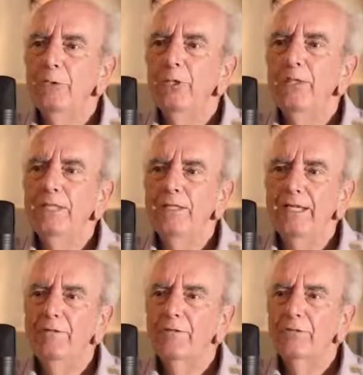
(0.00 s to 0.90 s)
with
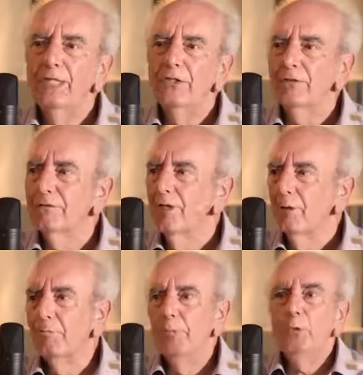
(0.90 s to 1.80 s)
the information
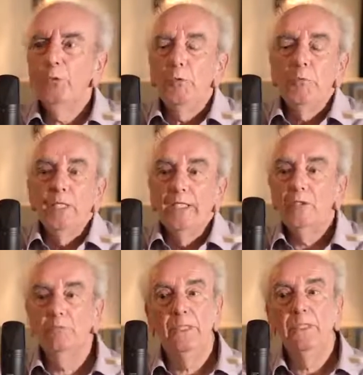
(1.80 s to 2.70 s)
boom that
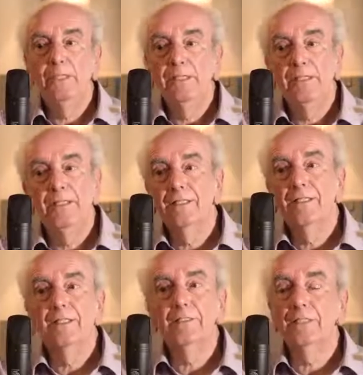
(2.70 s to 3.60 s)
there's been in the
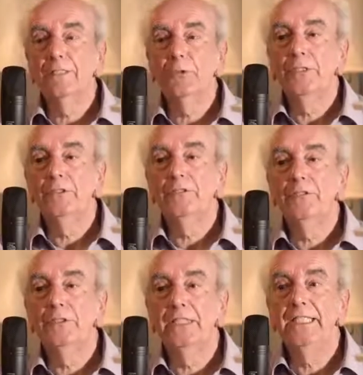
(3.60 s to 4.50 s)
last, say, 20,
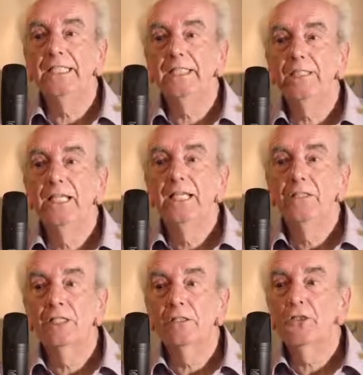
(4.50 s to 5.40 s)
30 years,
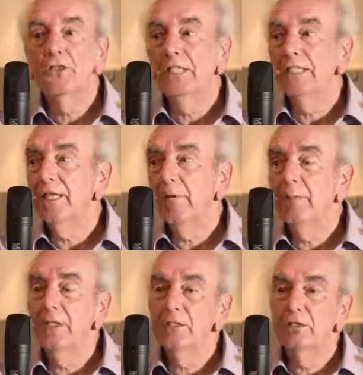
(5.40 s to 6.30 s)
such things
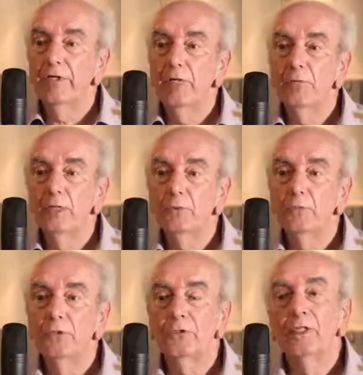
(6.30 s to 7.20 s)
get passed around
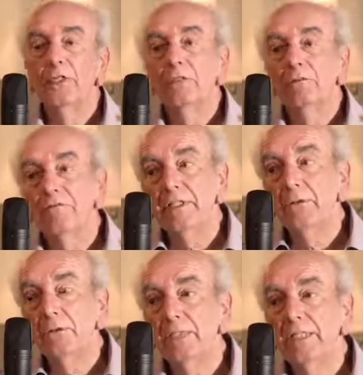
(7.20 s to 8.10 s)
much more
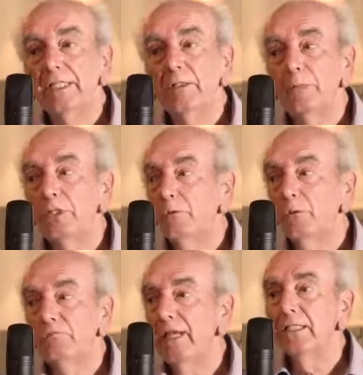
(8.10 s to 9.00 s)
frequently,
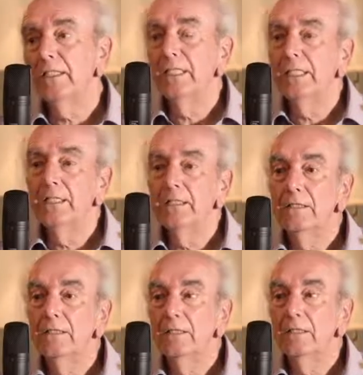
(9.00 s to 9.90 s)
much more readily,
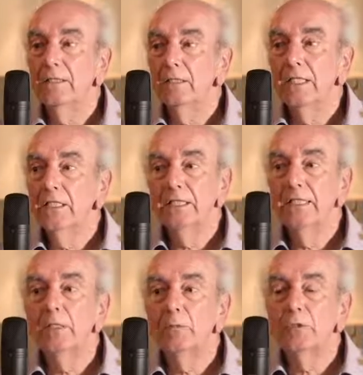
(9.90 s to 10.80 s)
and they're
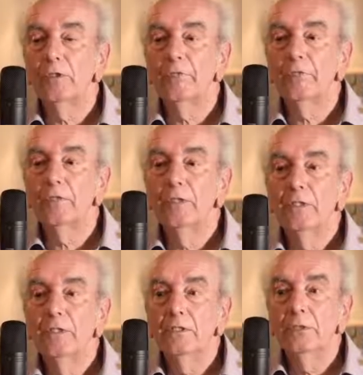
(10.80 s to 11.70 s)
seen more often.
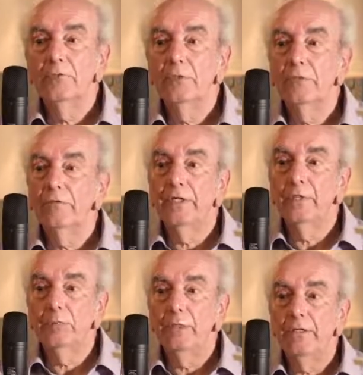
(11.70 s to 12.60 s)
So if you
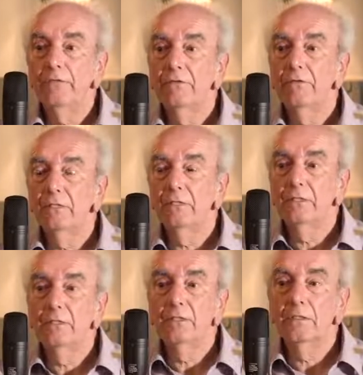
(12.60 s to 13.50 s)
invent a myth,
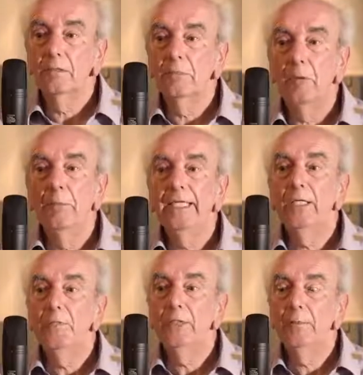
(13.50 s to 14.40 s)
then a
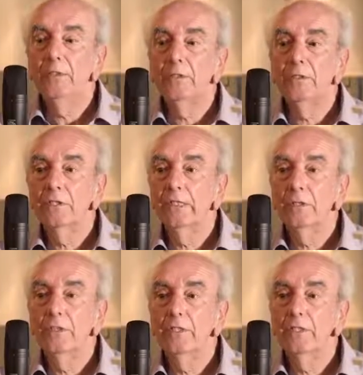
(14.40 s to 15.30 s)
million people can see
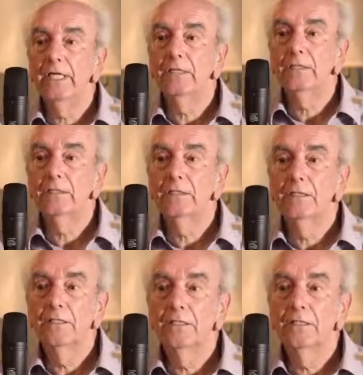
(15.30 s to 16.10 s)
it within seconds.